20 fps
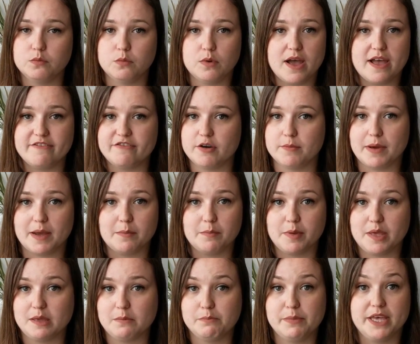whatever it might
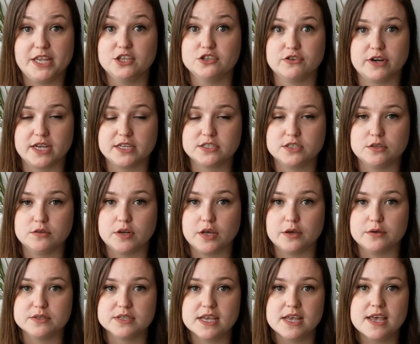be, Pinterest, who
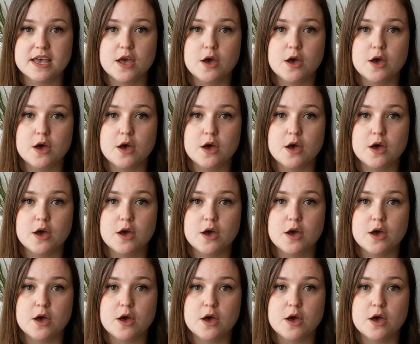knows,